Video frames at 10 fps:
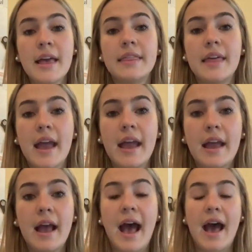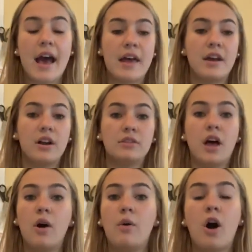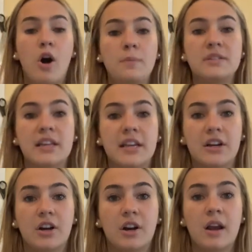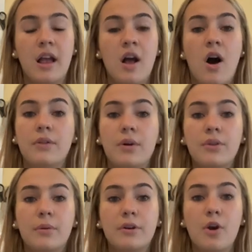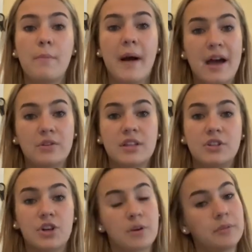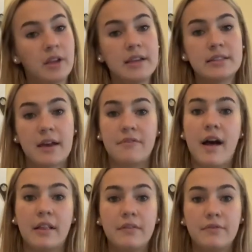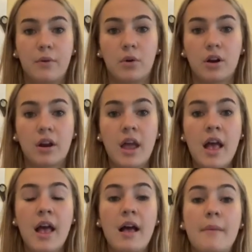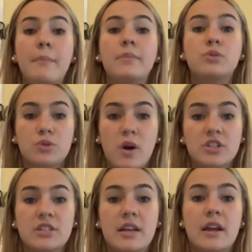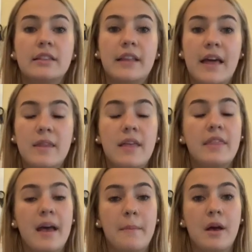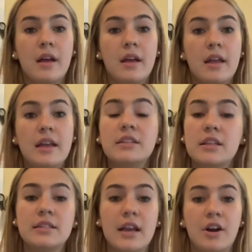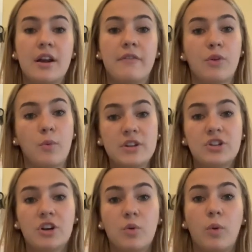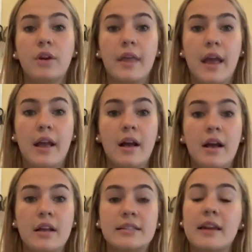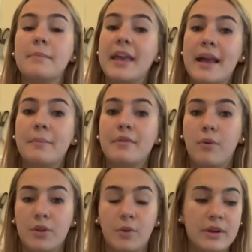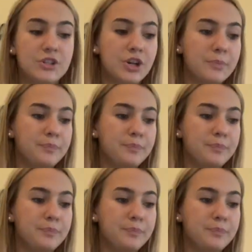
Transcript: They had low hopes here. Although there were no battles that took place at Valley Forge, George Washington led them into this area for the winter, where they set up camp for the winter.